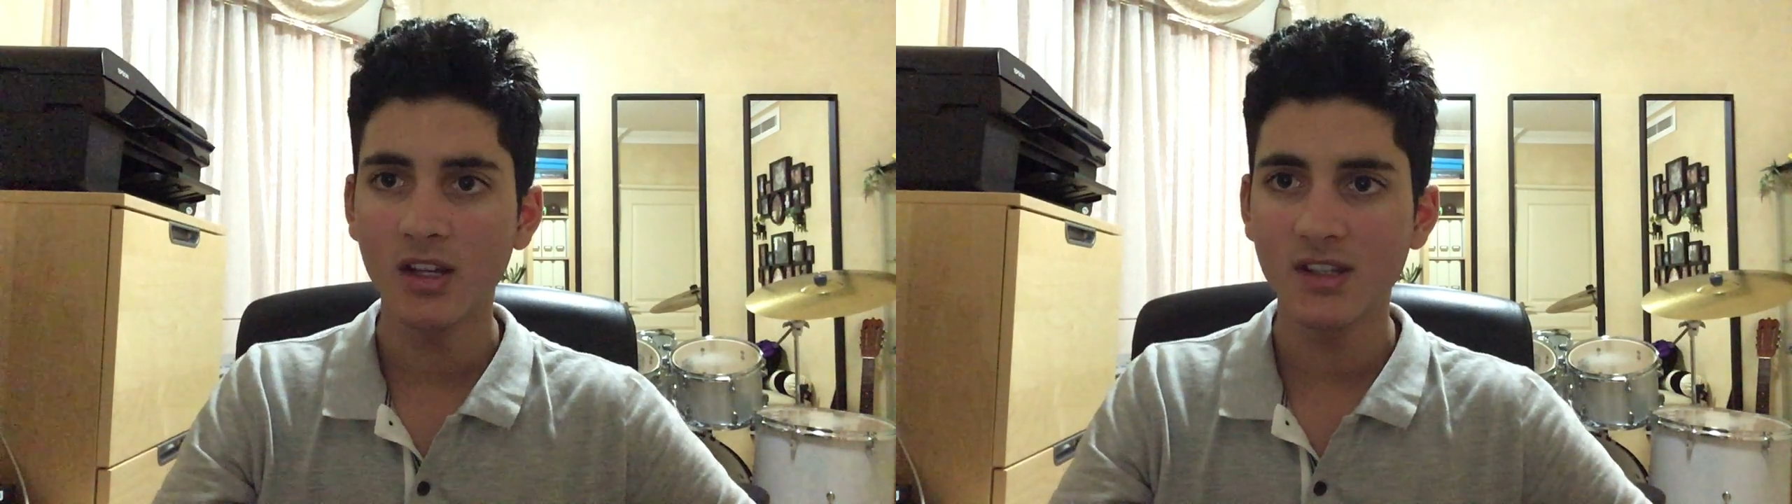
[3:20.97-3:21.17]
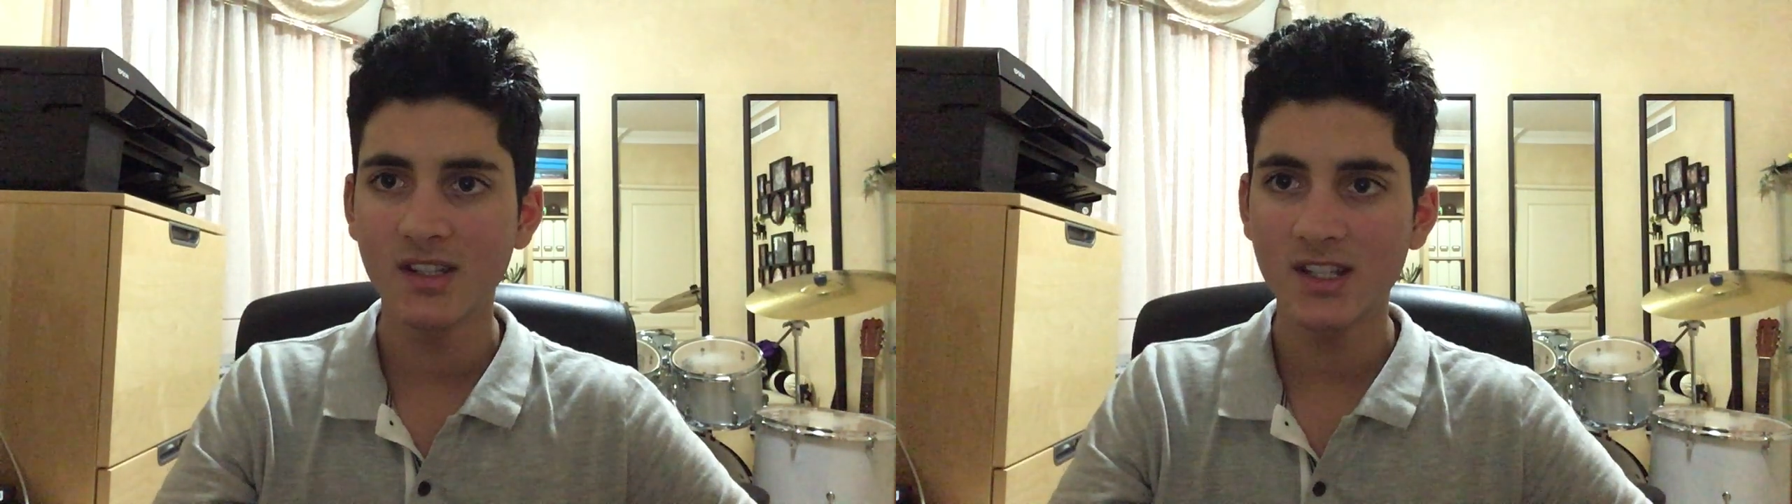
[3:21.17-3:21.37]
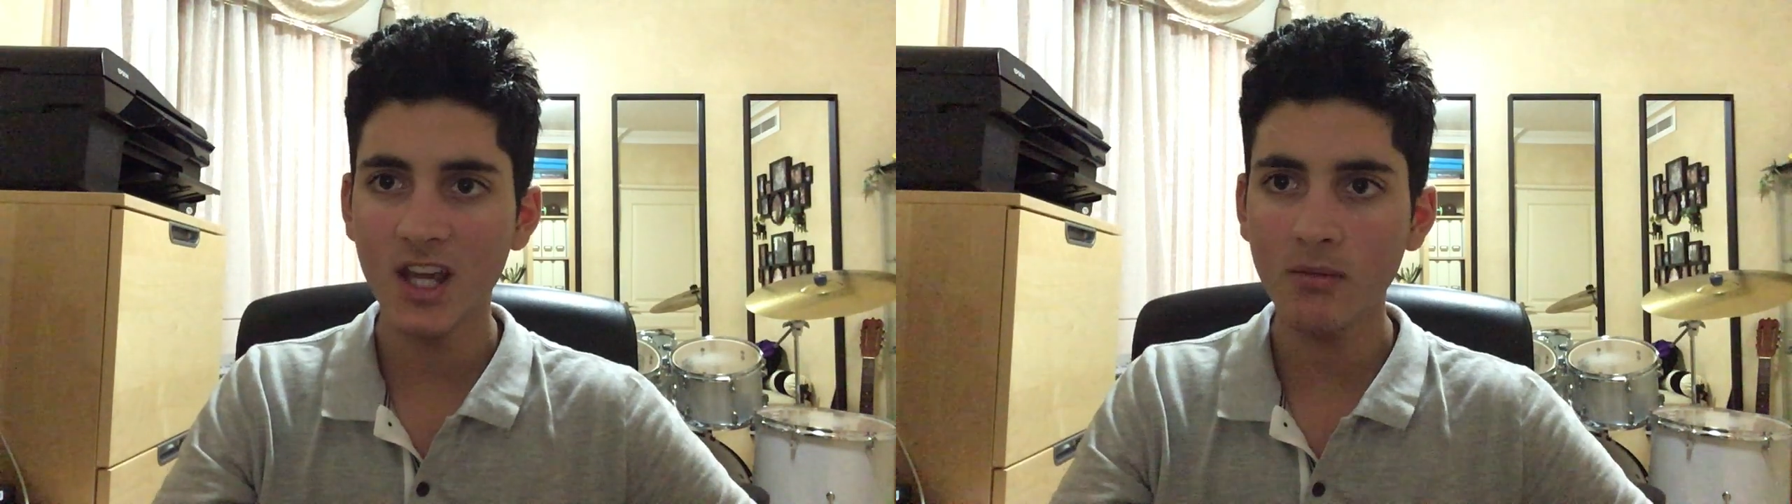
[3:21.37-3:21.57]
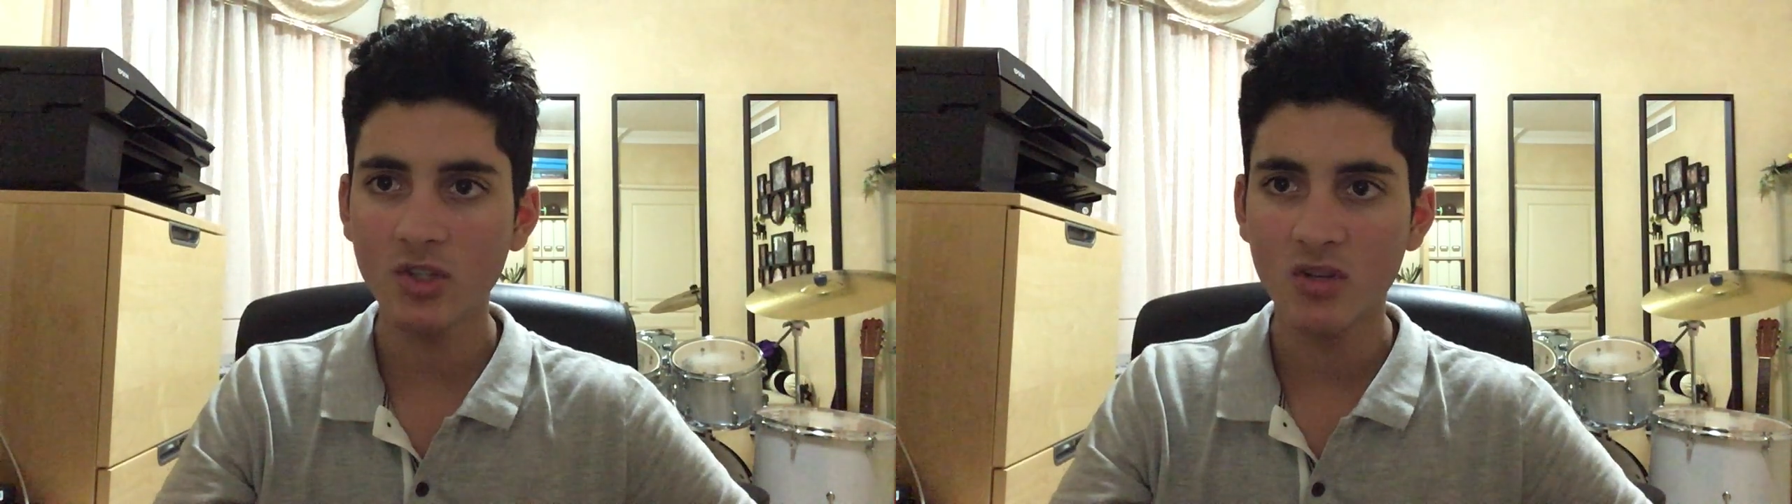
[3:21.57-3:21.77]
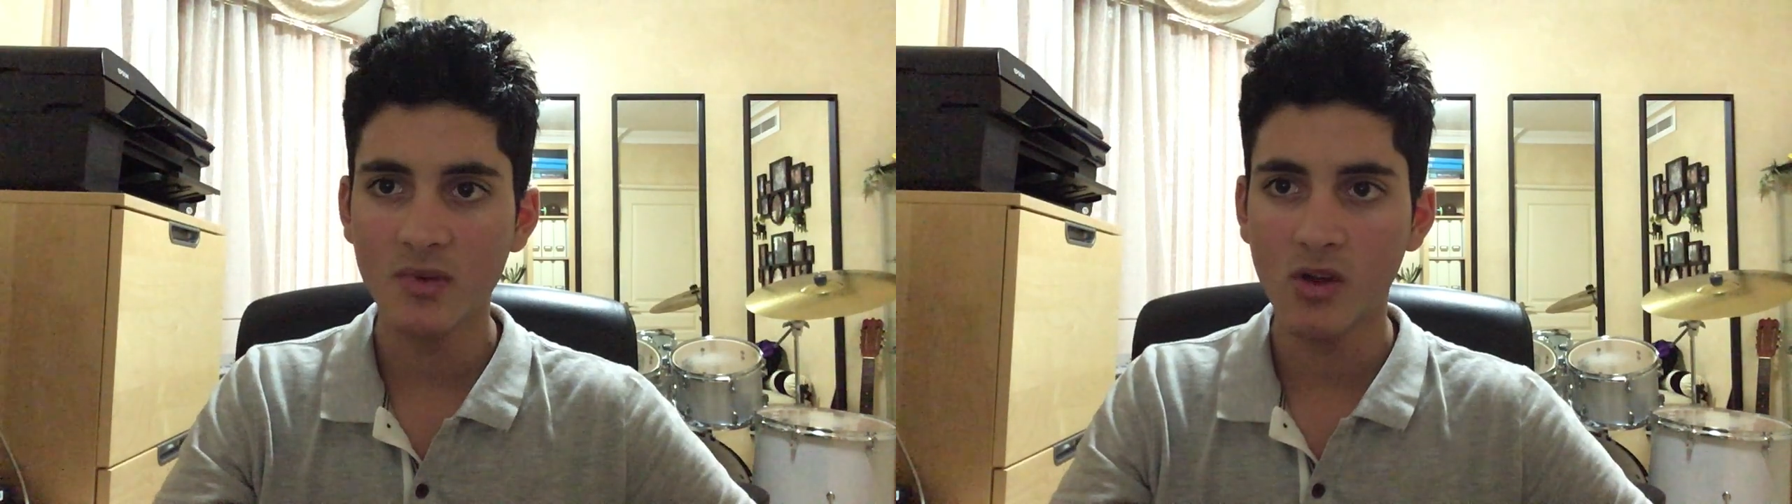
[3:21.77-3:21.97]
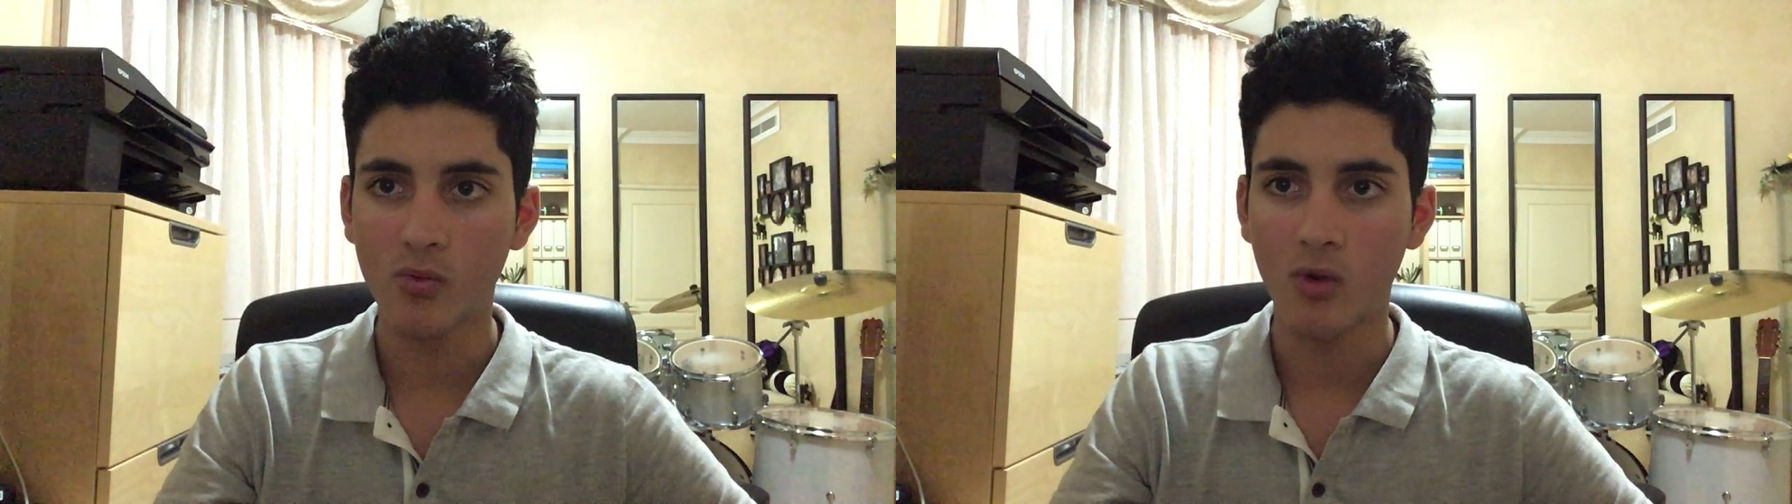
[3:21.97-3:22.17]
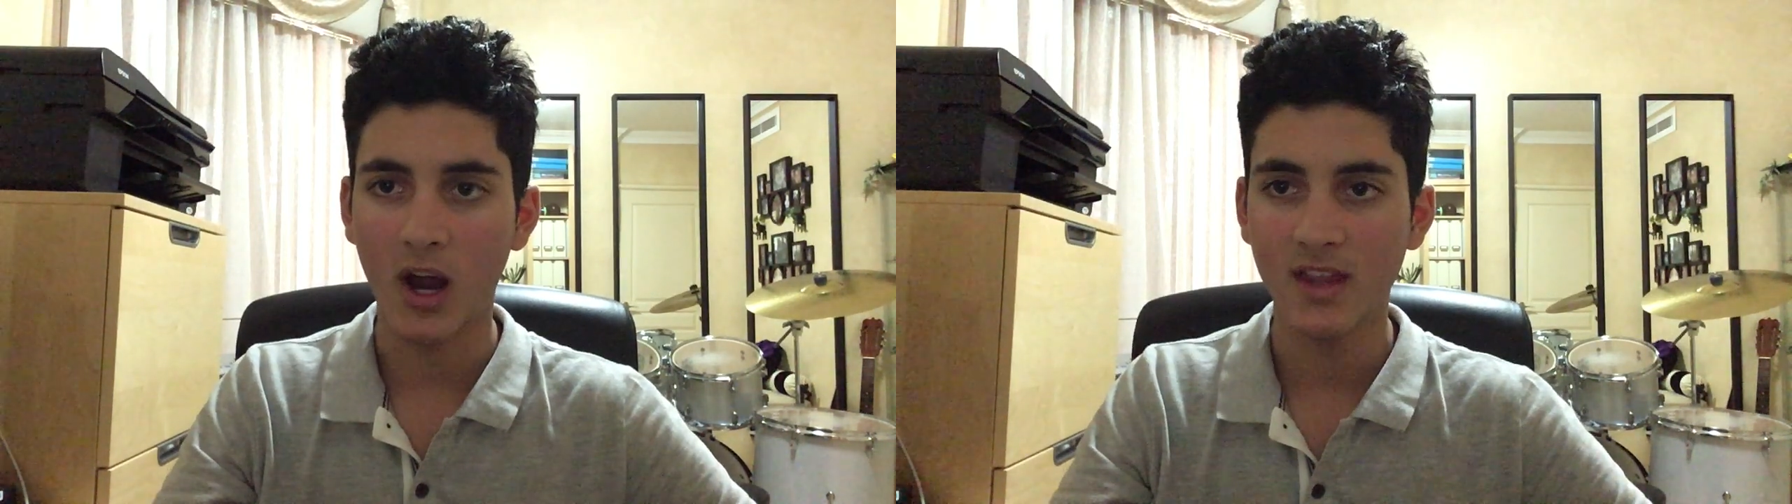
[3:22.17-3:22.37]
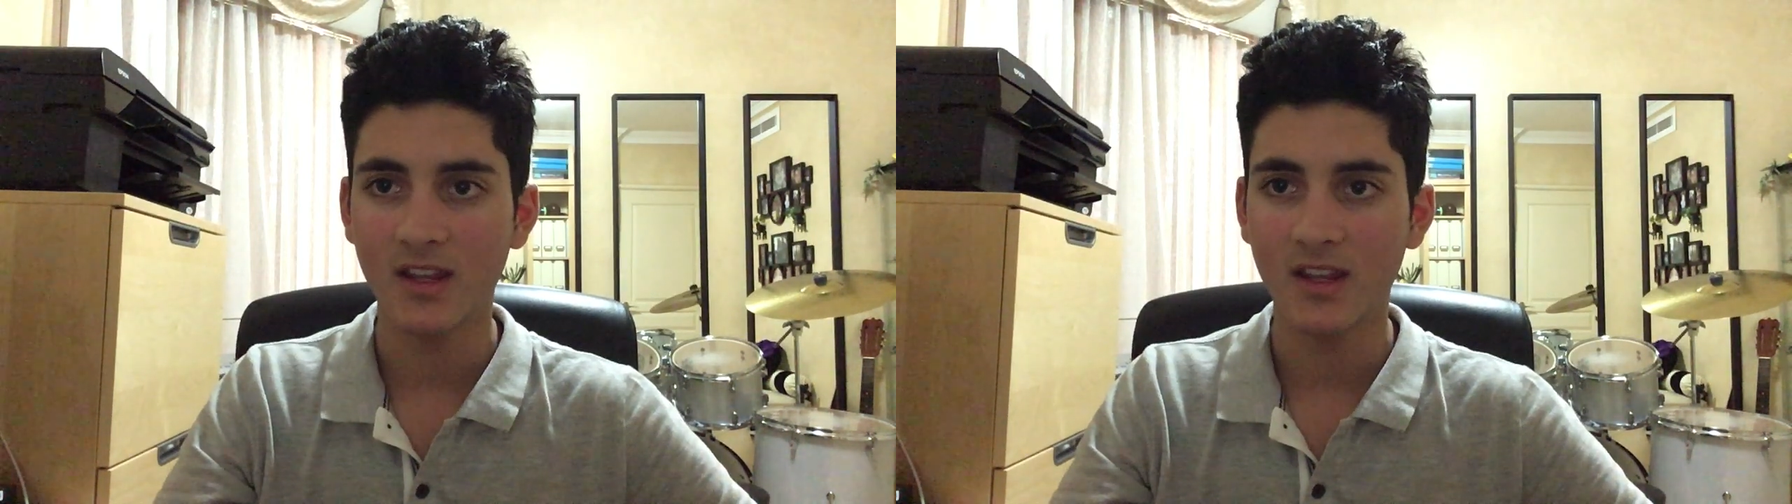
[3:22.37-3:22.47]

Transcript: seemed to be alright